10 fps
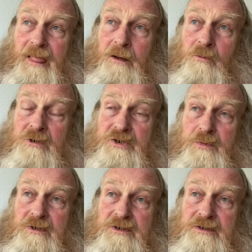which
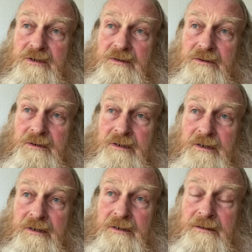was
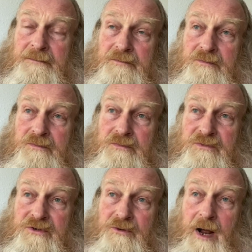
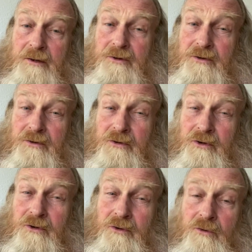throughout
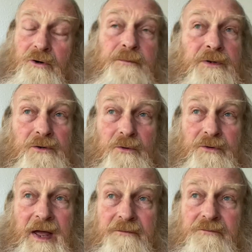Europe and North
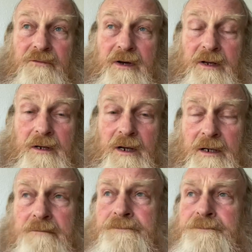Africa.